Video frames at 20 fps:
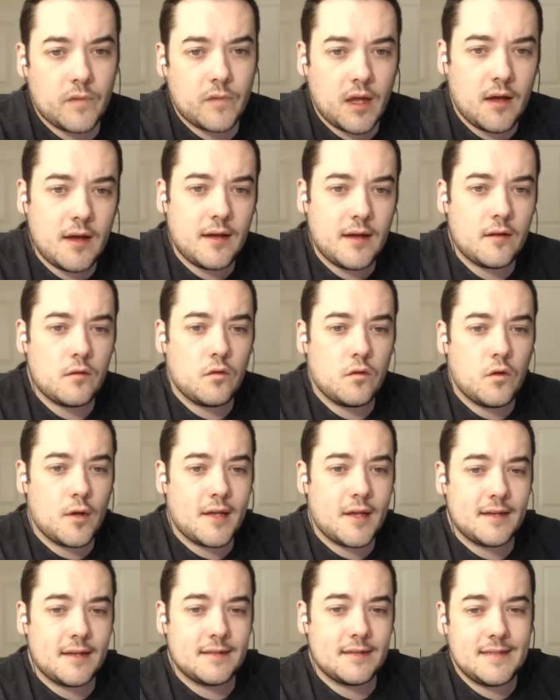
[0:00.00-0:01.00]
uh,
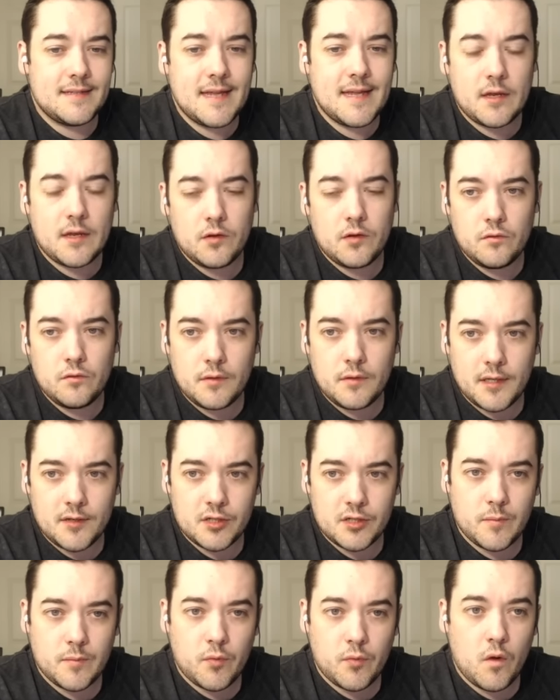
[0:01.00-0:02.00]
looking to take a new
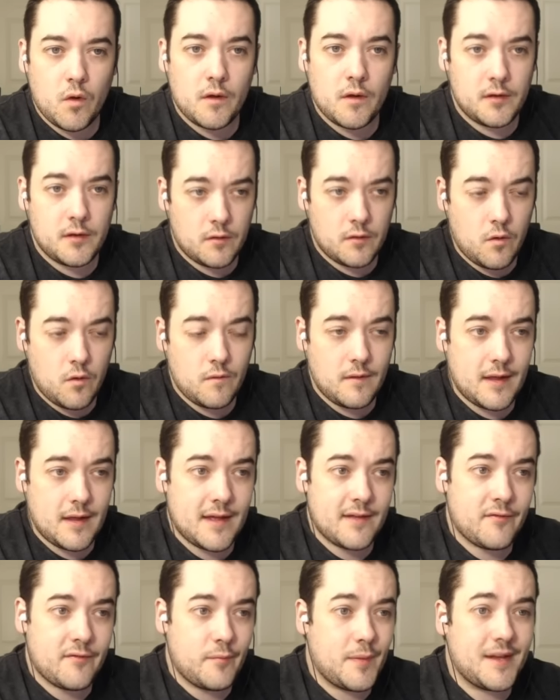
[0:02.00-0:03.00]
leadership role in your own
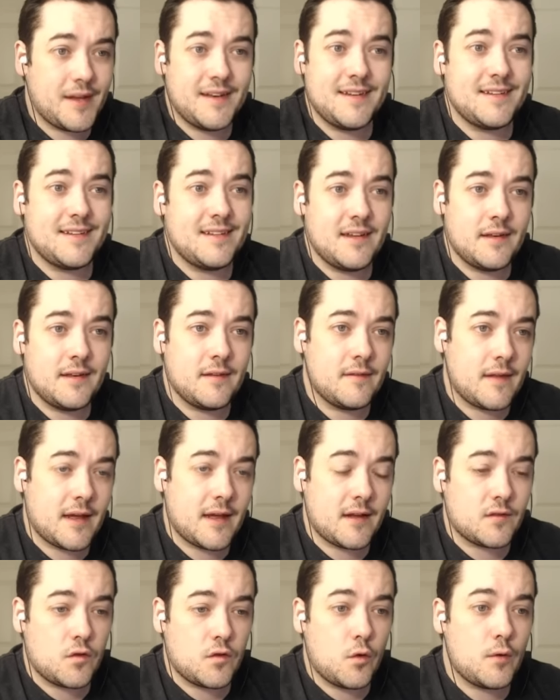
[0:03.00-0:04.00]
life, but in, it, in
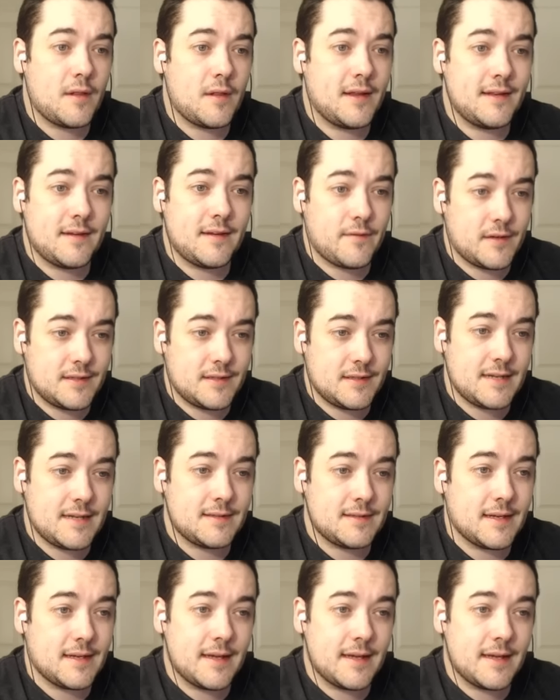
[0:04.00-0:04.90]
like a totally different sense.